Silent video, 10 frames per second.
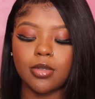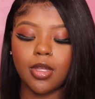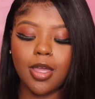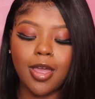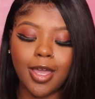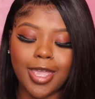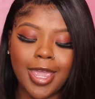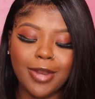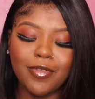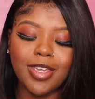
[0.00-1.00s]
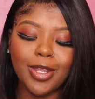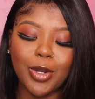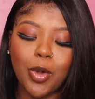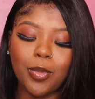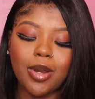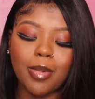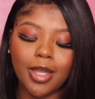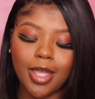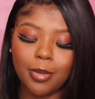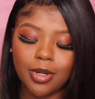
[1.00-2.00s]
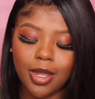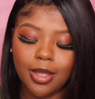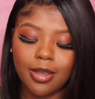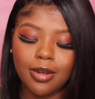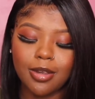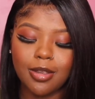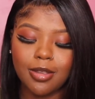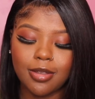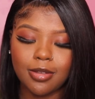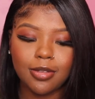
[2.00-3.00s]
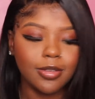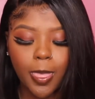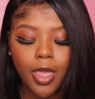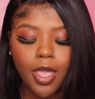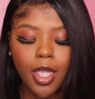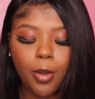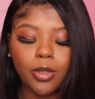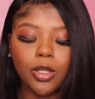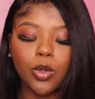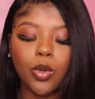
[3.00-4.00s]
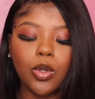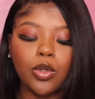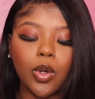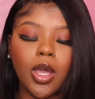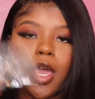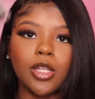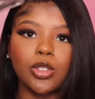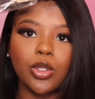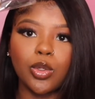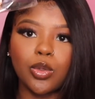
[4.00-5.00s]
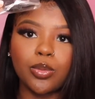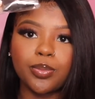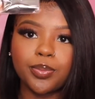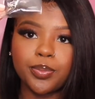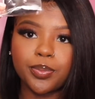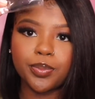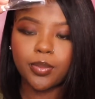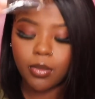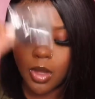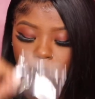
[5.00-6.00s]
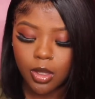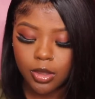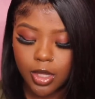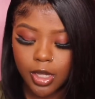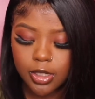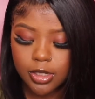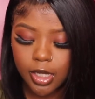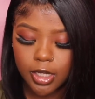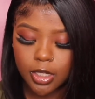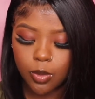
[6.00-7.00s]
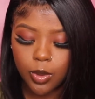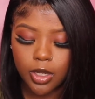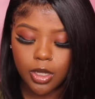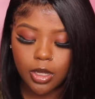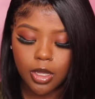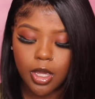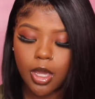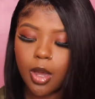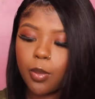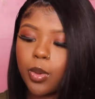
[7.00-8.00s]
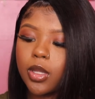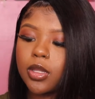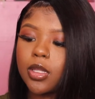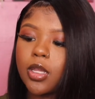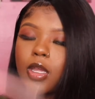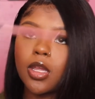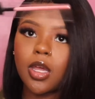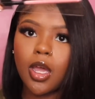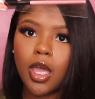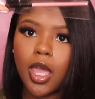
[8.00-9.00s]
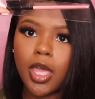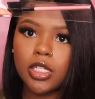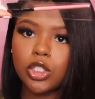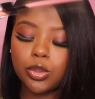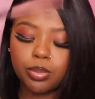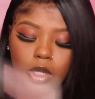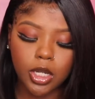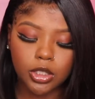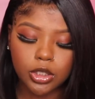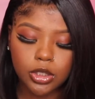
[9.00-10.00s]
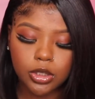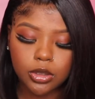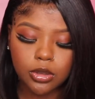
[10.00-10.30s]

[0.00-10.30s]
I can't even get it open and my camera dying. It comes with a little, you know, extra little thing to tighten your wig. It comes with an edge brush.